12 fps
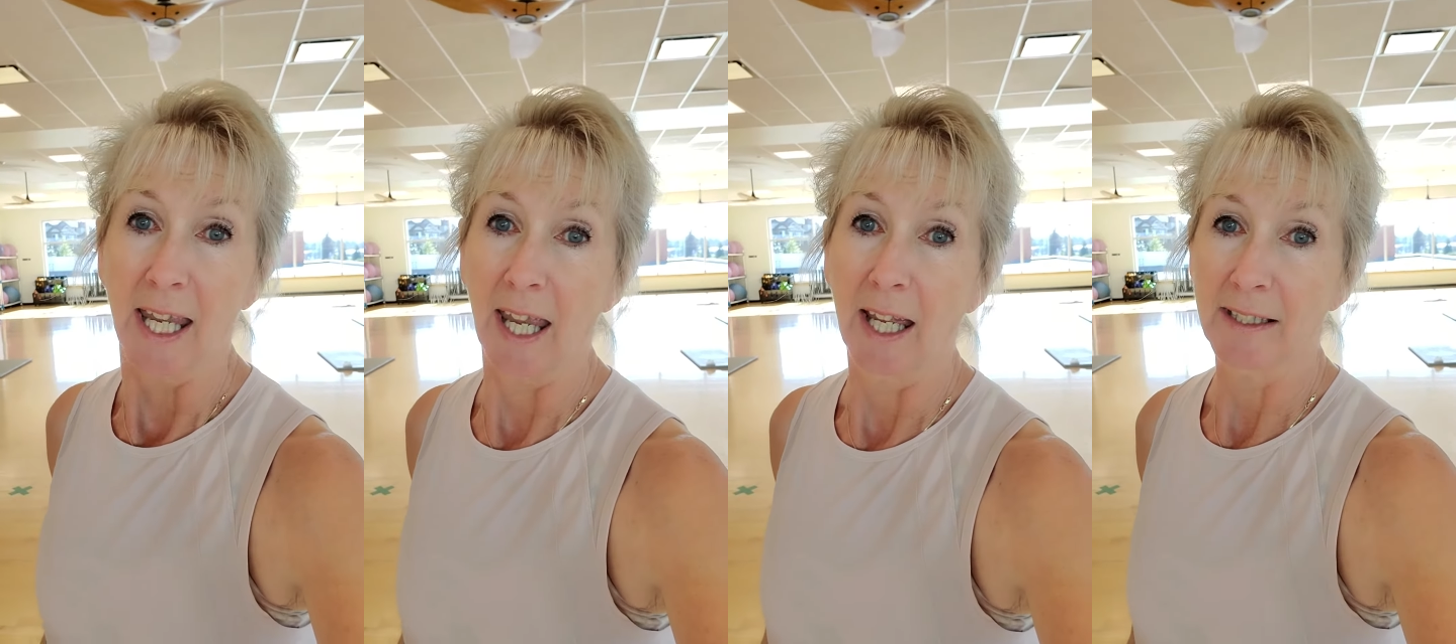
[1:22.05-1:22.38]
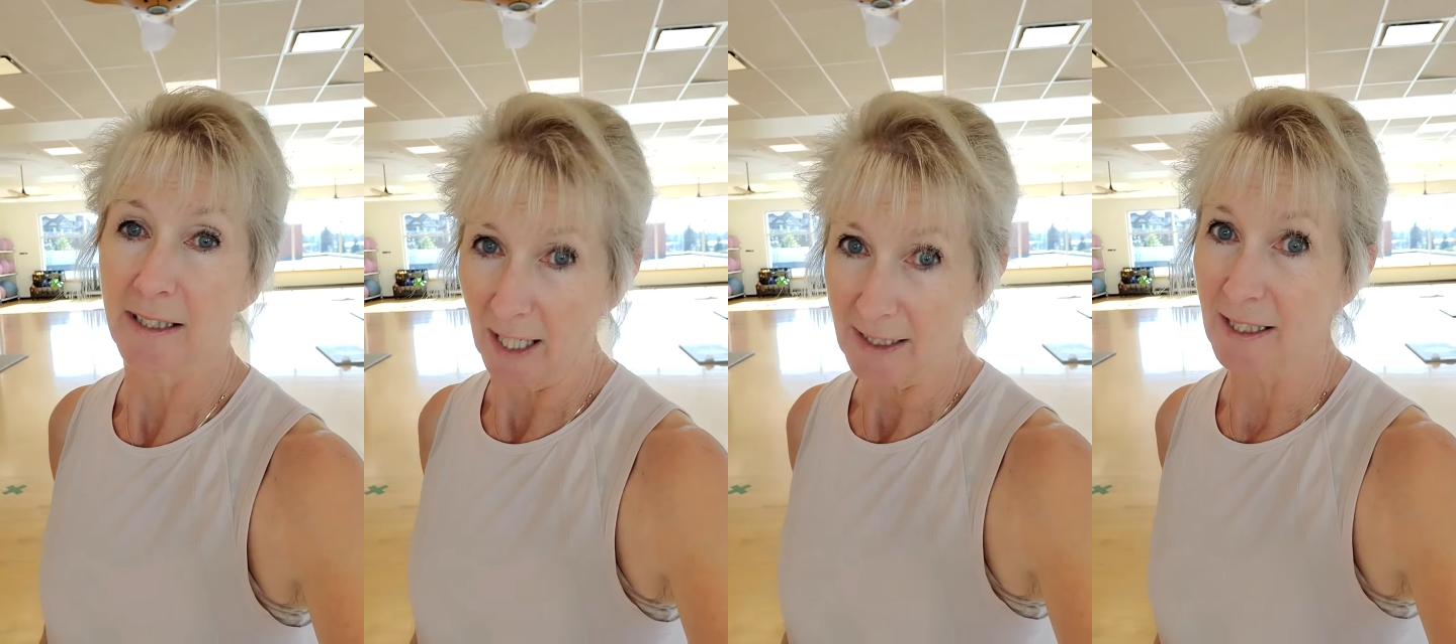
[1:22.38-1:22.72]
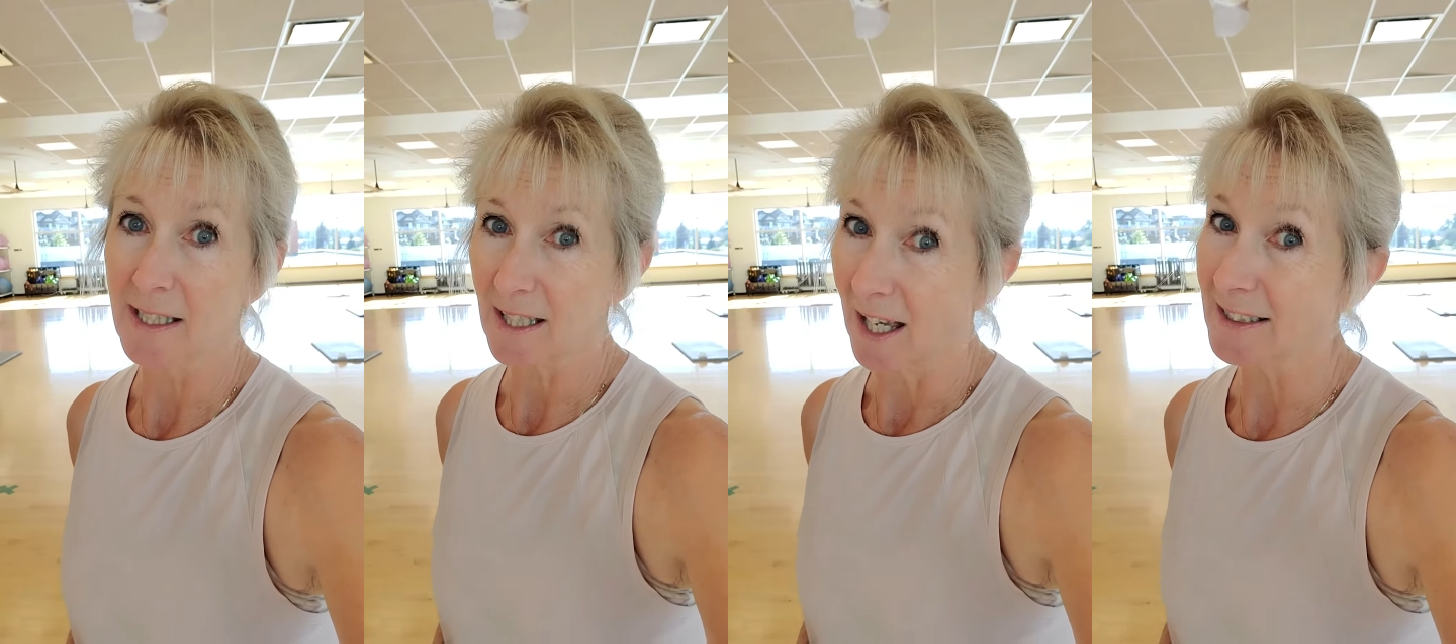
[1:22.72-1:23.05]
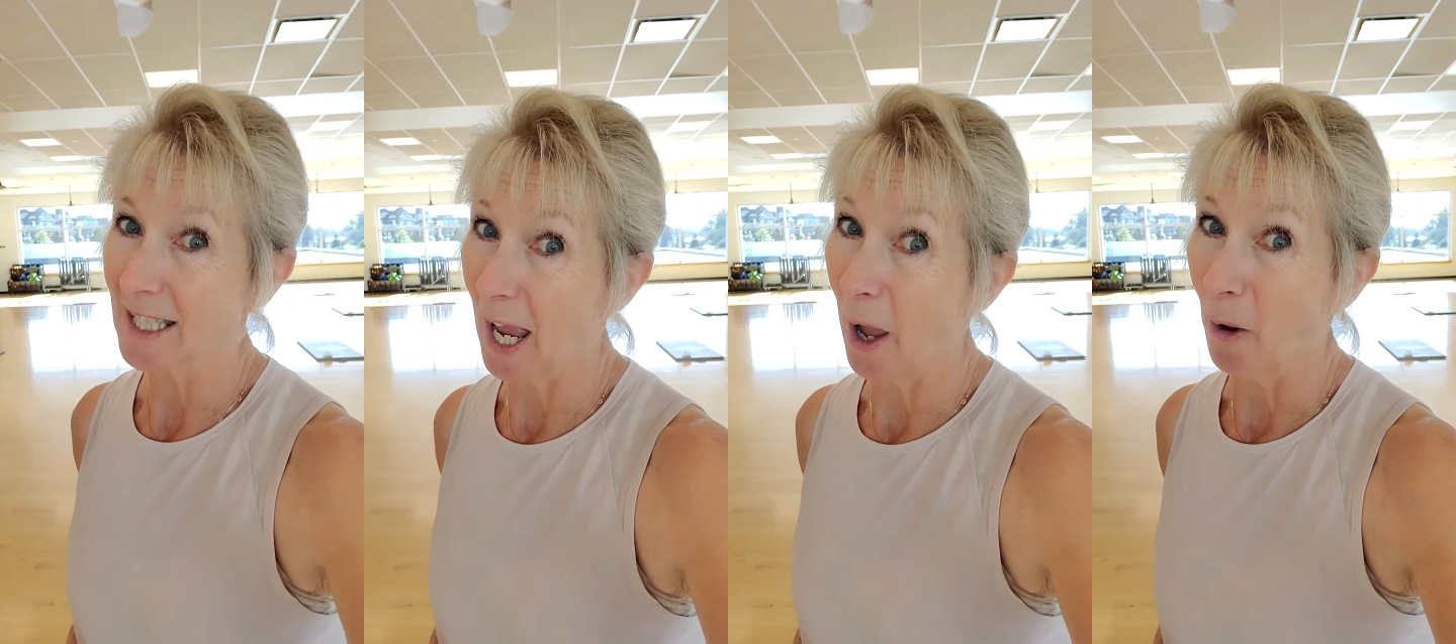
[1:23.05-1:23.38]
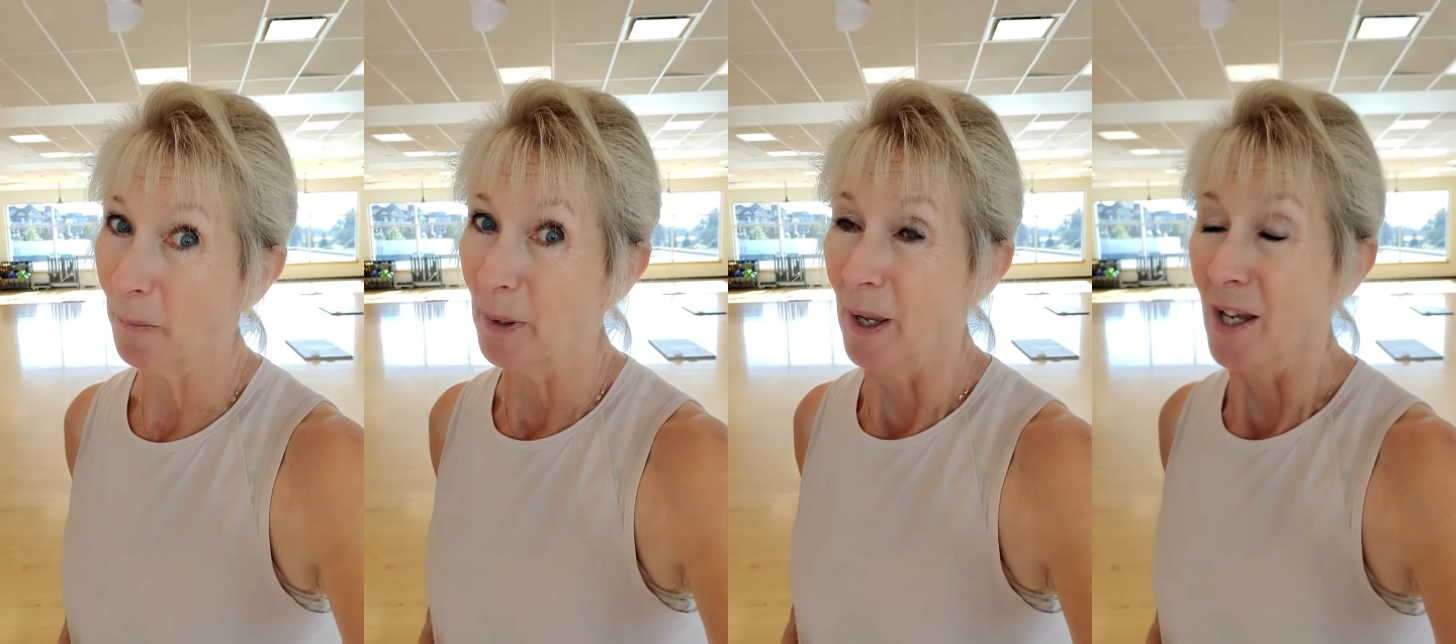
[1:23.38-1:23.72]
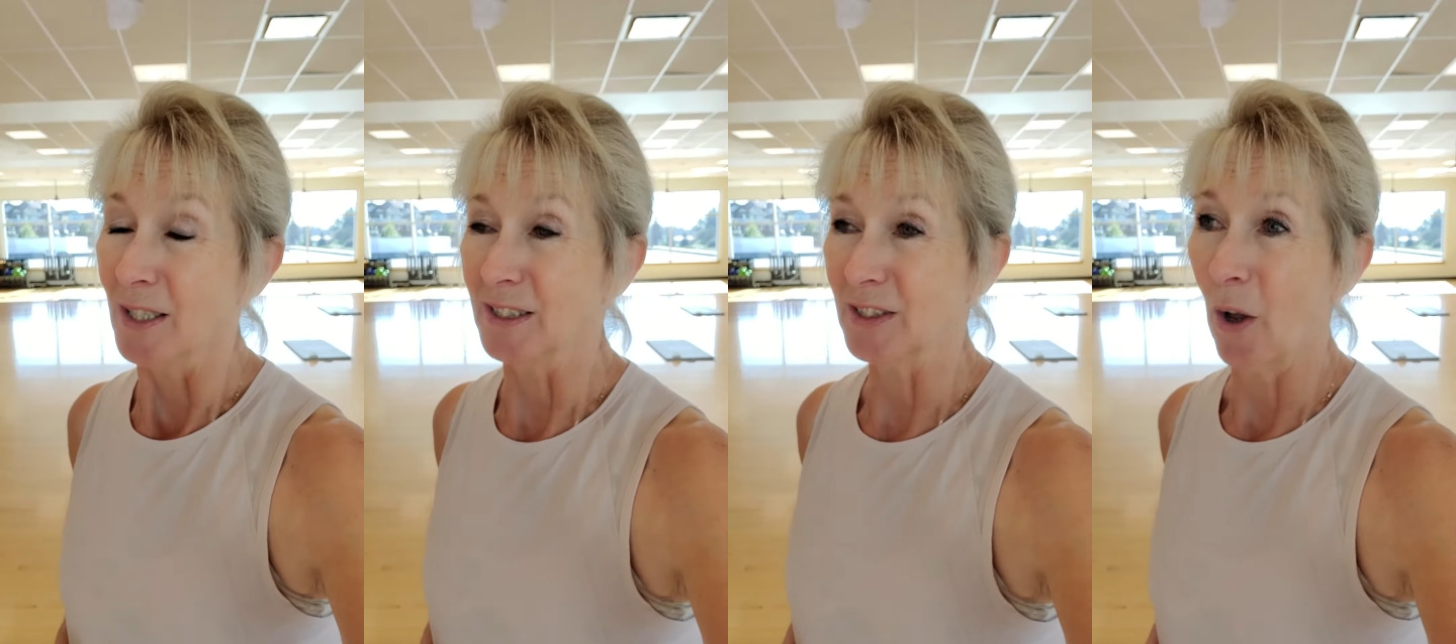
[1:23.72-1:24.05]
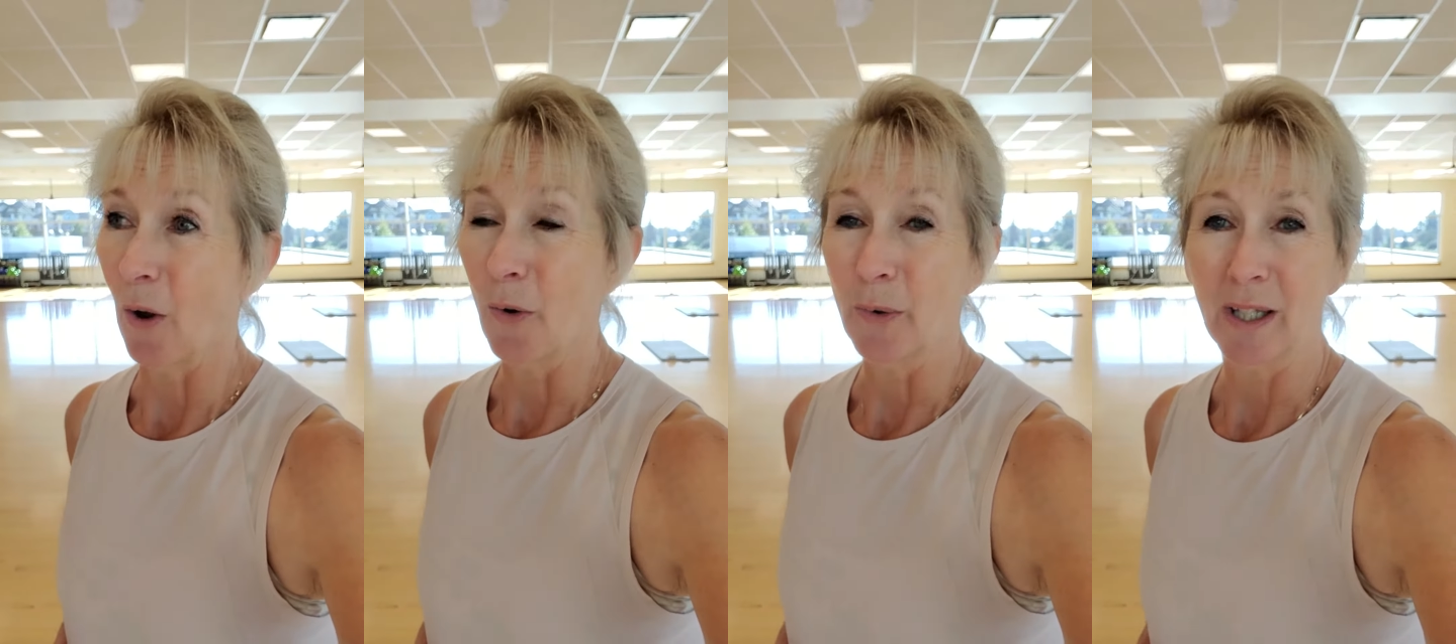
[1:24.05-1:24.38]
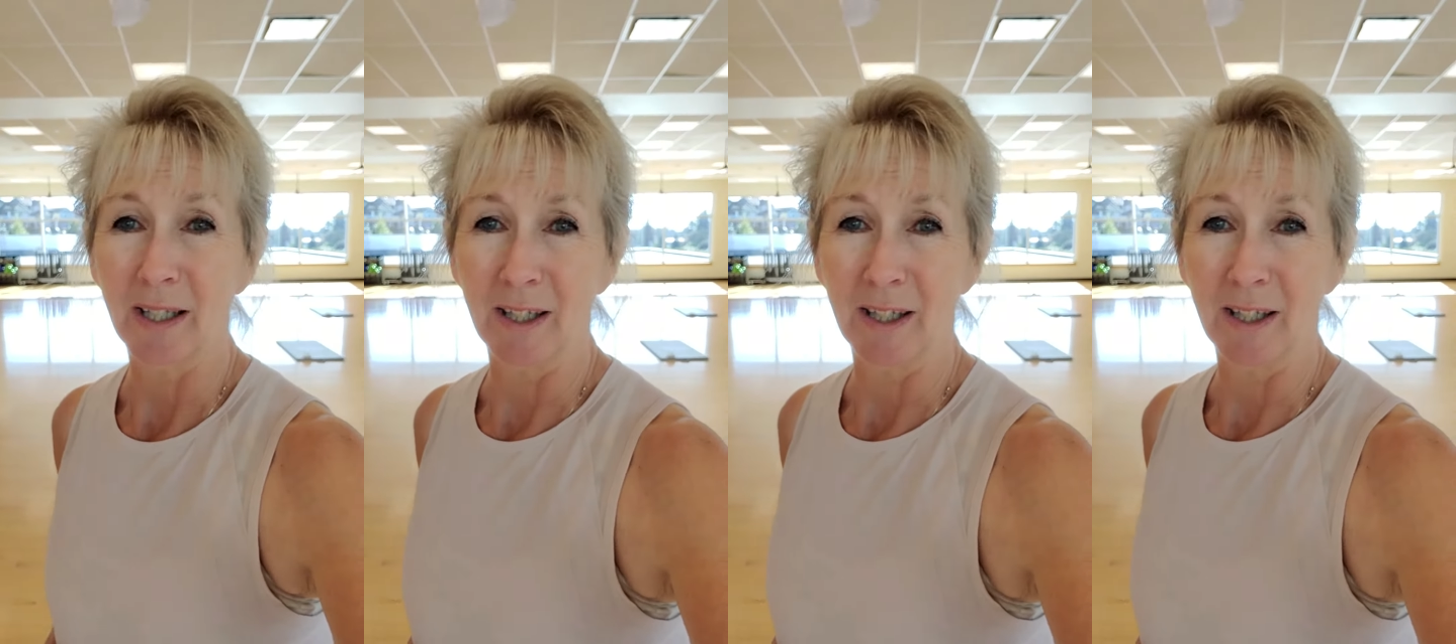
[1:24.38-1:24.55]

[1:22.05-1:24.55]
And yes, it does help. So